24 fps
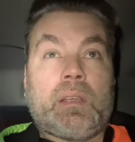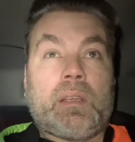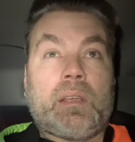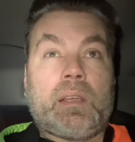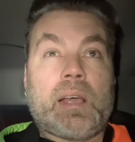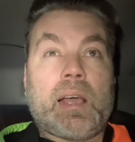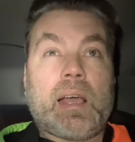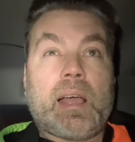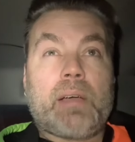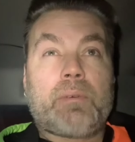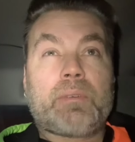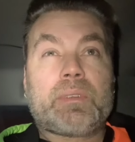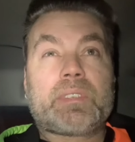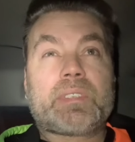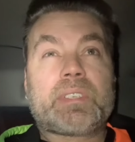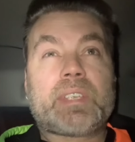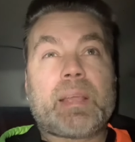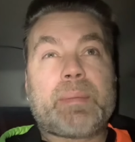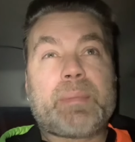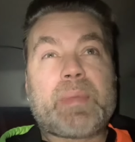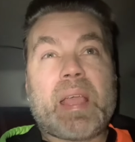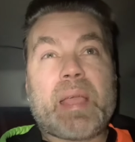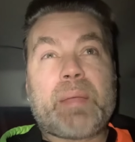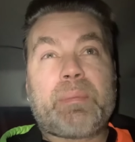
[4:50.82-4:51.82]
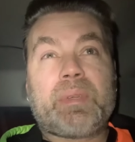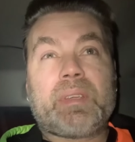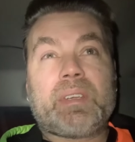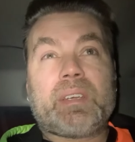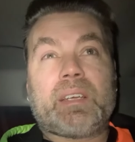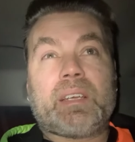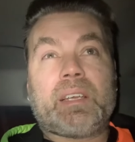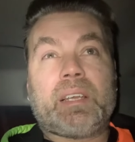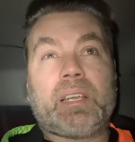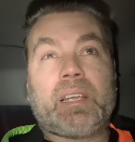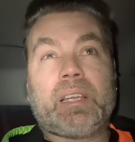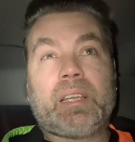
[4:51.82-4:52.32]
I would say maybe
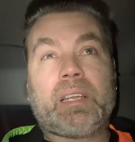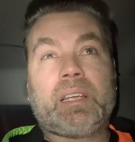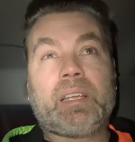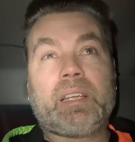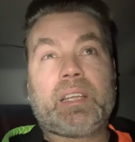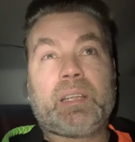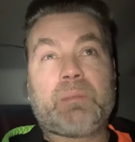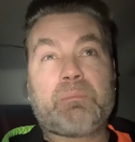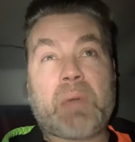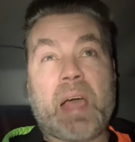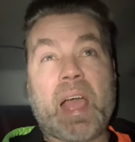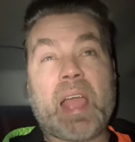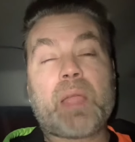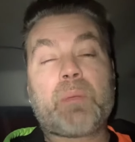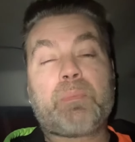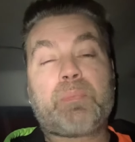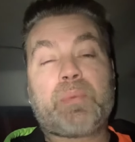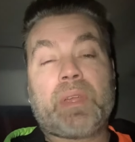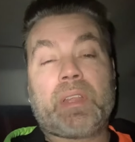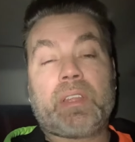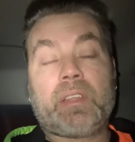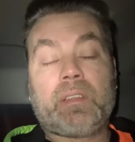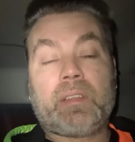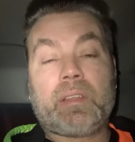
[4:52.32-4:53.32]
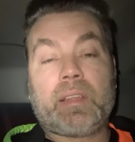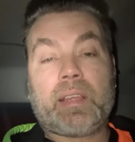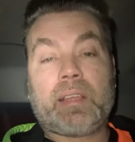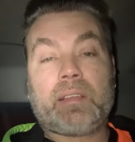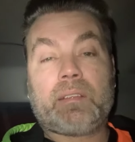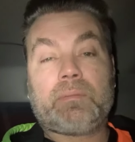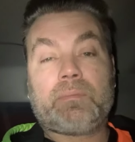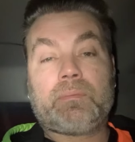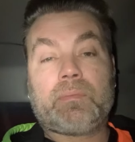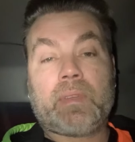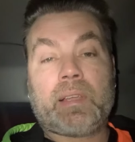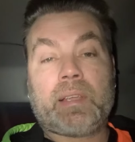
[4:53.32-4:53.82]
in my
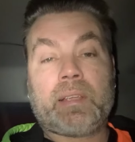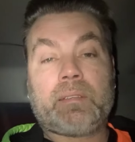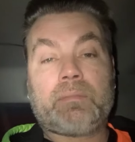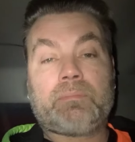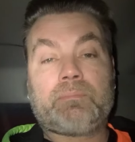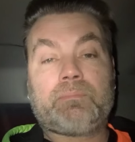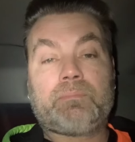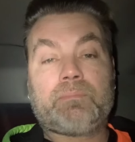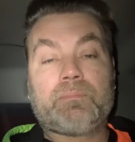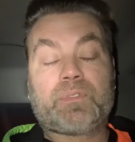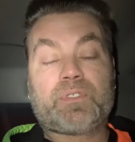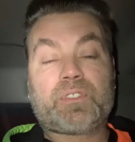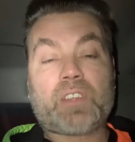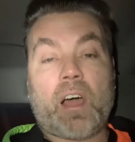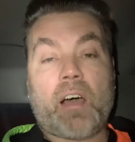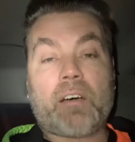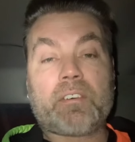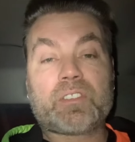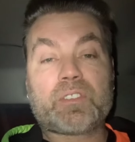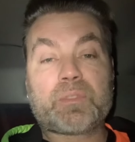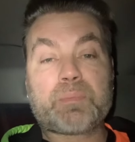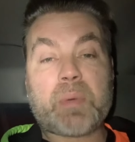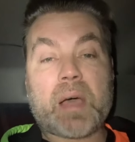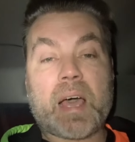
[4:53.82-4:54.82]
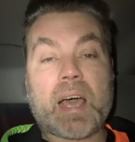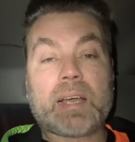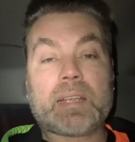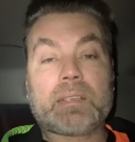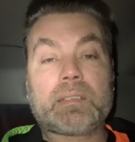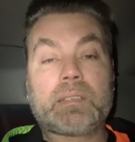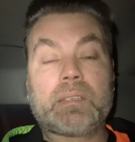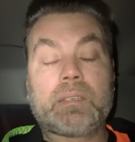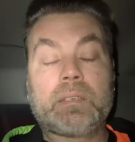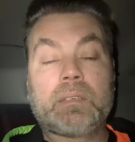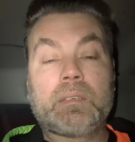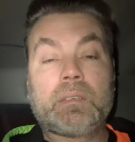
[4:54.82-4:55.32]
opinion, a soft
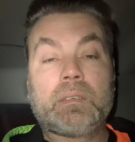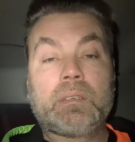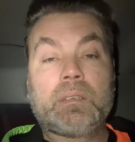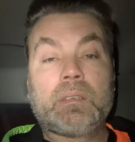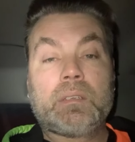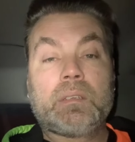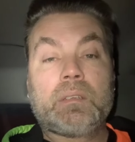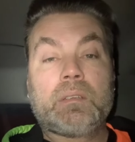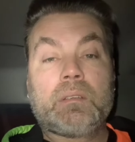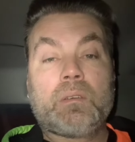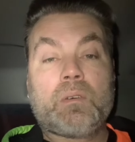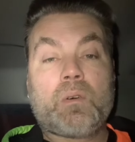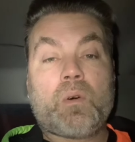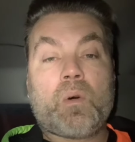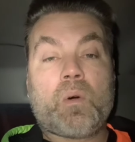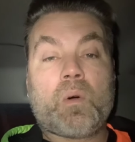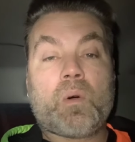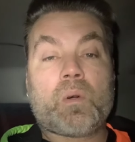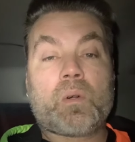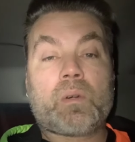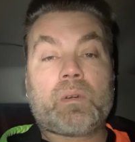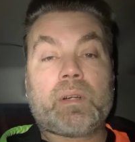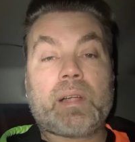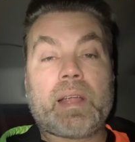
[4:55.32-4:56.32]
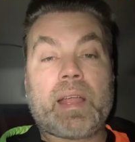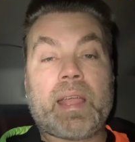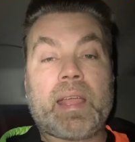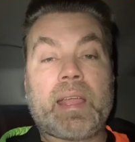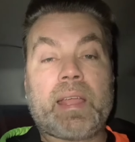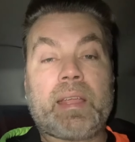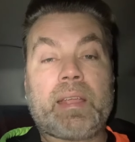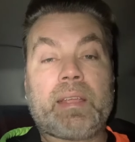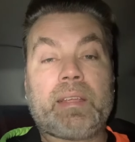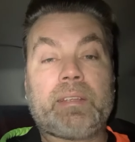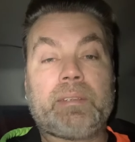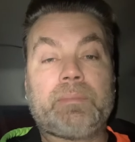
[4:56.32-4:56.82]
spot or
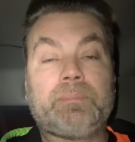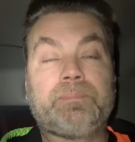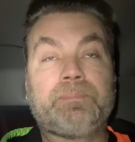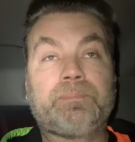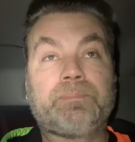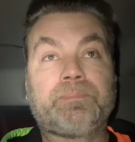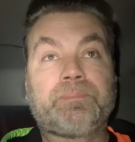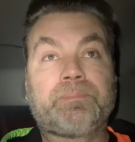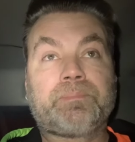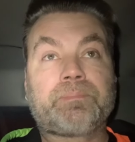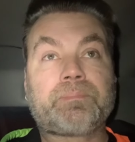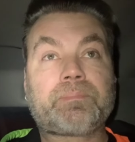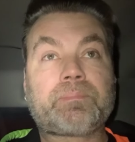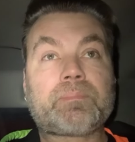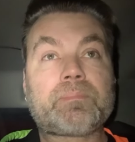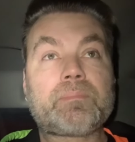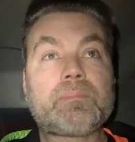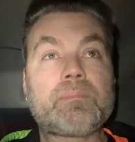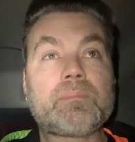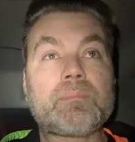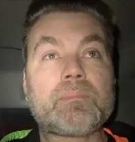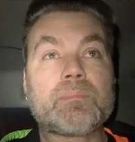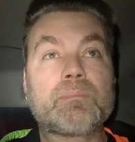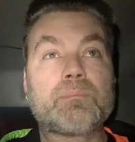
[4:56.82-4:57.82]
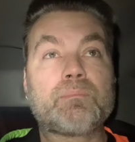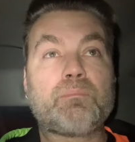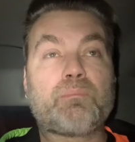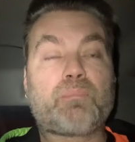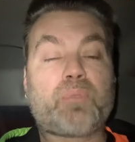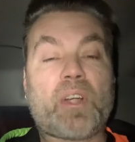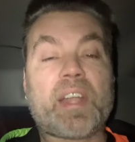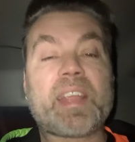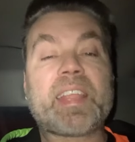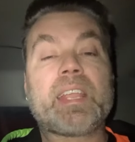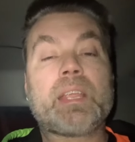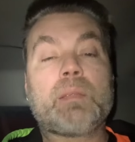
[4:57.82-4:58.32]
a
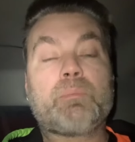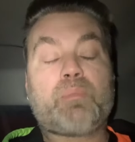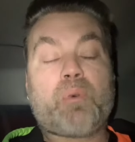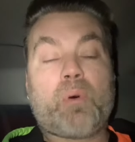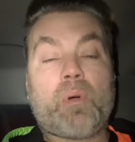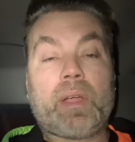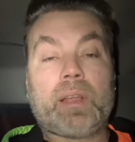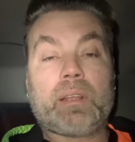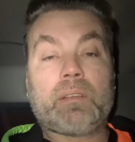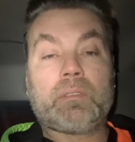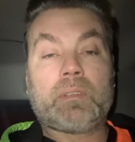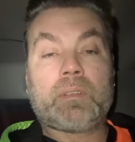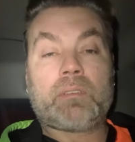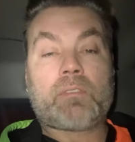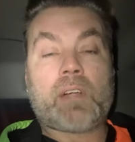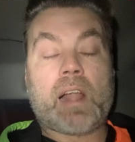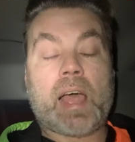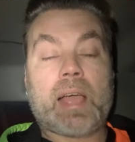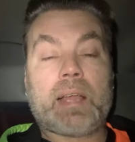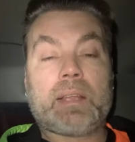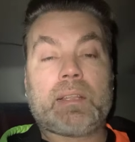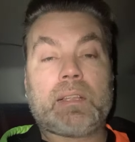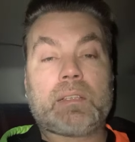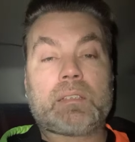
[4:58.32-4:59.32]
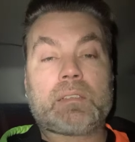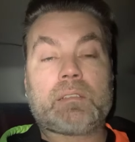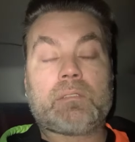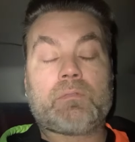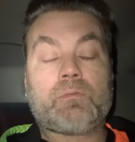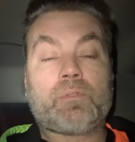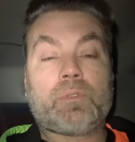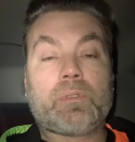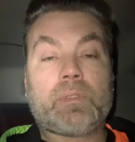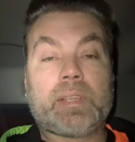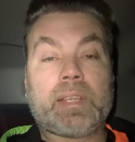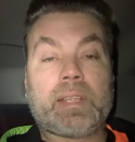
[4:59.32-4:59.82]
breaking point. The rod doesn't
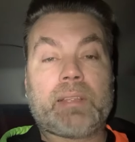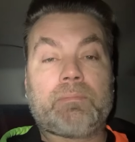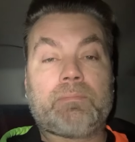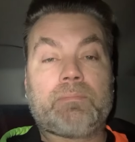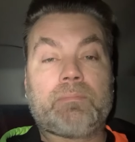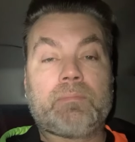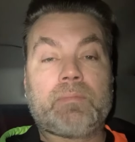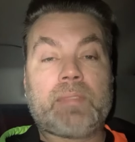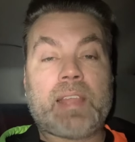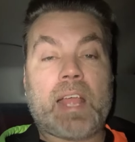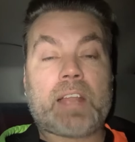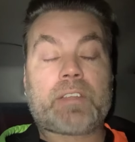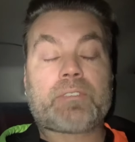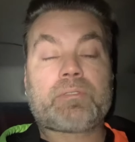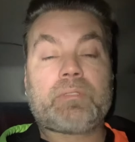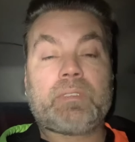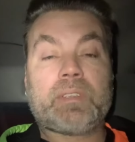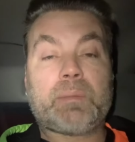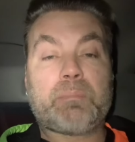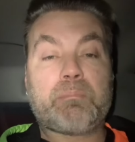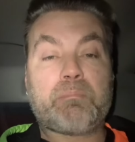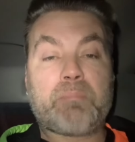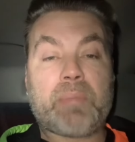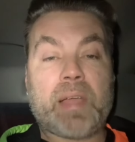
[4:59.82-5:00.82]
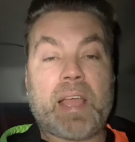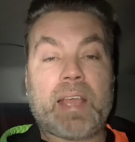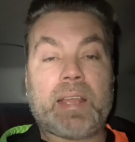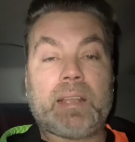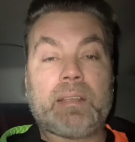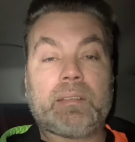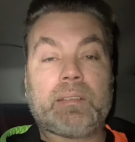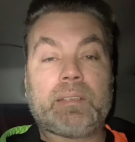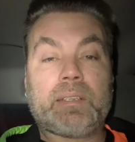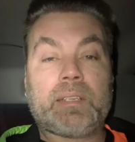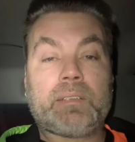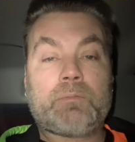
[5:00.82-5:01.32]
really naturally
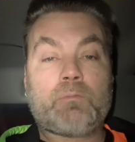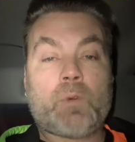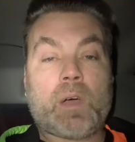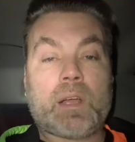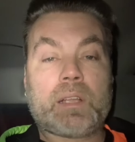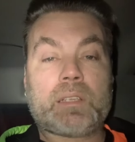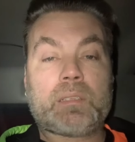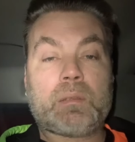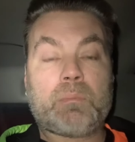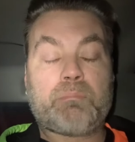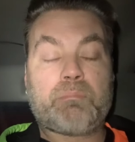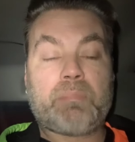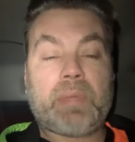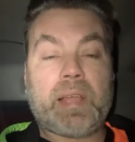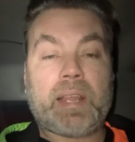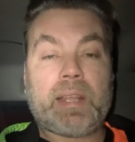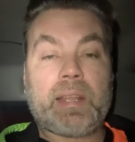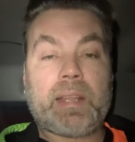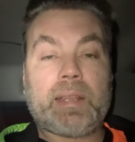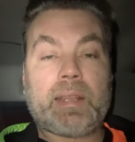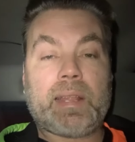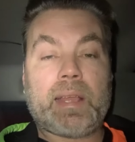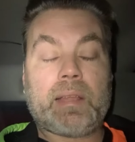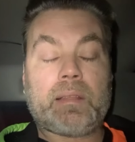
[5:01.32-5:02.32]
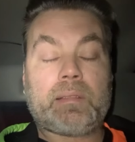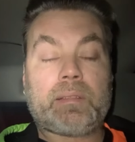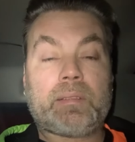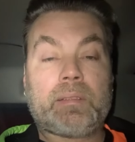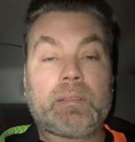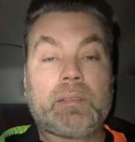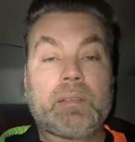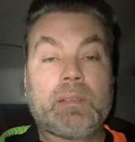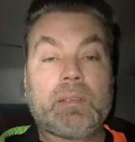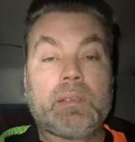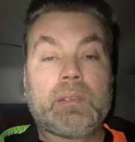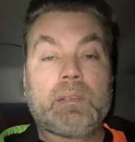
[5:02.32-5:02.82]
bend. It wants to bend at that
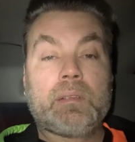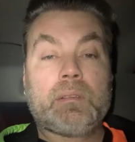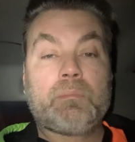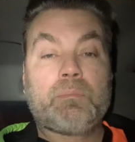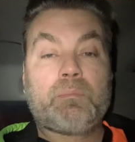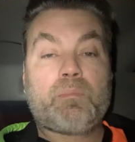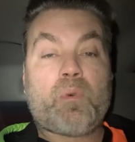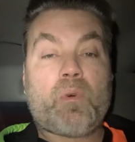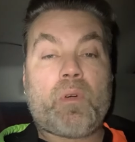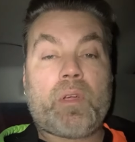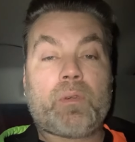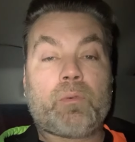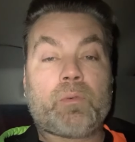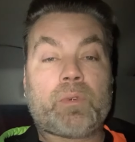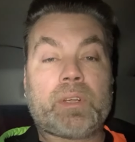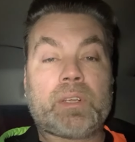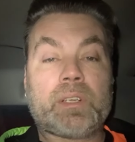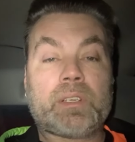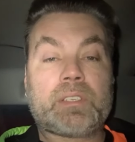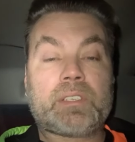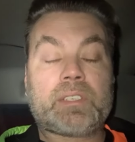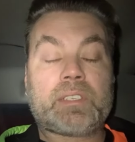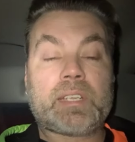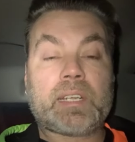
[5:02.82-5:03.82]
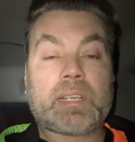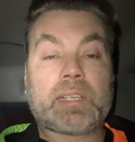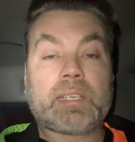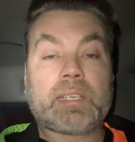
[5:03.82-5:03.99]
point where you stick it